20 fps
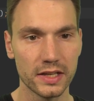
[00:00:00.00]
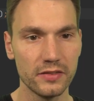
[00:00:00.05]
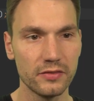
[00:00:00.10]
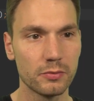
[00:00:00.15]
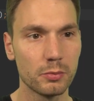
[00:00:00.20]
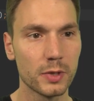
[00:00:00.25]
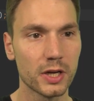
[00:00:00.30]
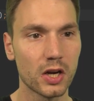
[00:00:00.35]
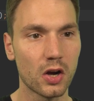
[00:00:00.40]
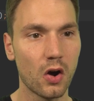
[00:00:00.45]

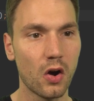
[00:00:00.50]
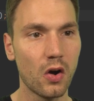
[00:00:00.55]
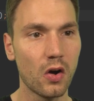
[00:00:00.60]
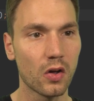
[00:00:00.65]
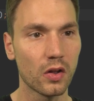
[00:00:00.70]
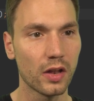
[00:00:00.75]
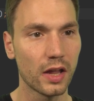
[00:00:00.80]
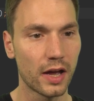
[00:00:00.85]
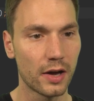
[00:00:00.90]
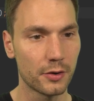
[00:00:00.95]
if we
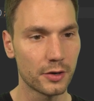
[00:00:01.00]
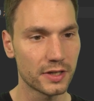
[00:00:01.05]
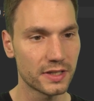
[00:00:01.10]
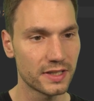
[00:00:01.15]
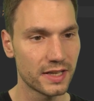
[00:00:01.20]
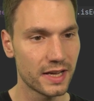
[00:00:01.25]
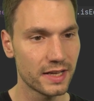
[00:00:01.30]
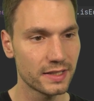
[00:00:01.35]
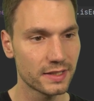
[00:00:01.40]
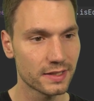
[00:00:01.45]
call our
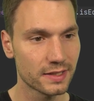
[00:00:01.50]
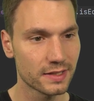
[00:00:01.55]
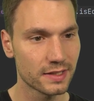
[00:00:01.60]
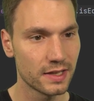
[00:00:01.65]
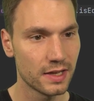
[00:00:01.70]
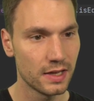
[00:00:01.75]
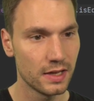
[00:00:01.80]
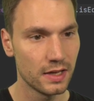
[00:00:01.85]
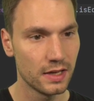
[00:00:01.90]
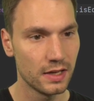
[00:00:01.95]
tests